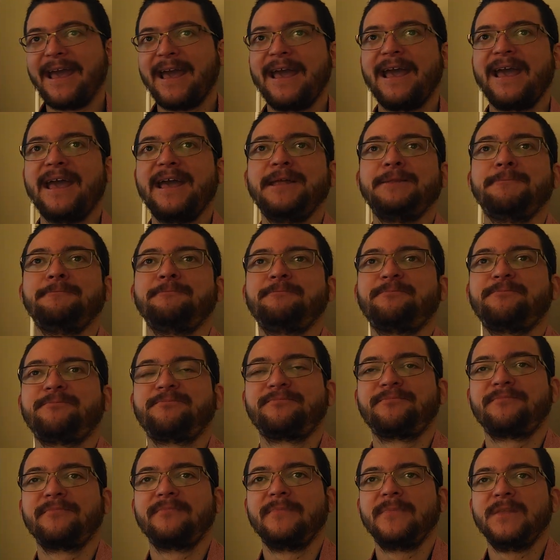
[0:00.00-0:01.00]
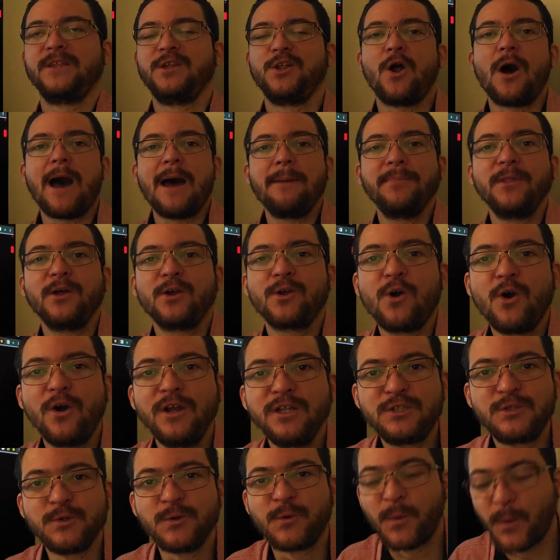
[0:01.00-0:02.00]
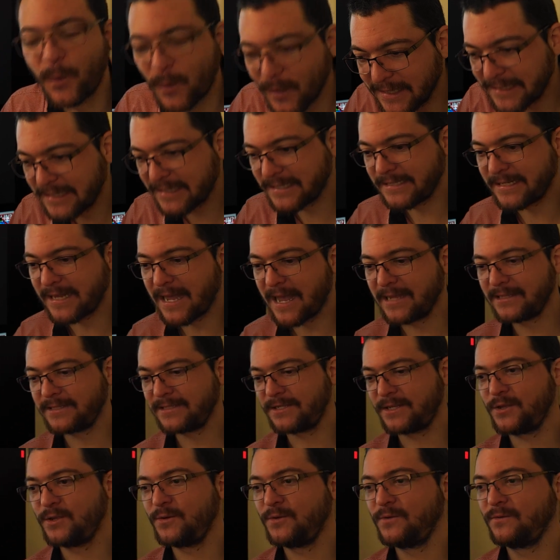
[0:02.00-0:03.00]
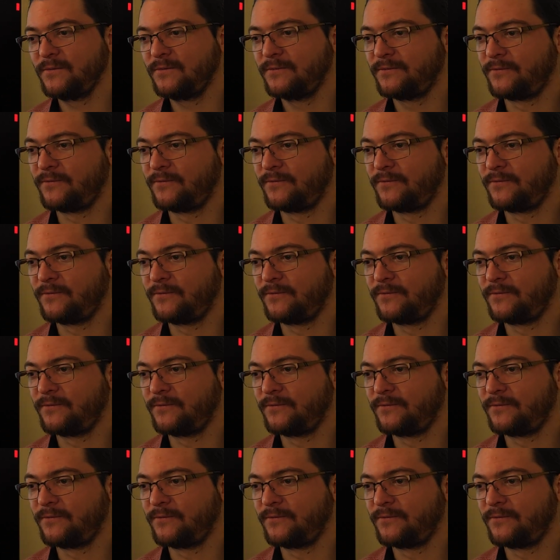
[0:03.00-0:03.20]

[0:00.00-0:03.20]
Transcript: and you know, I'm not going to criticize you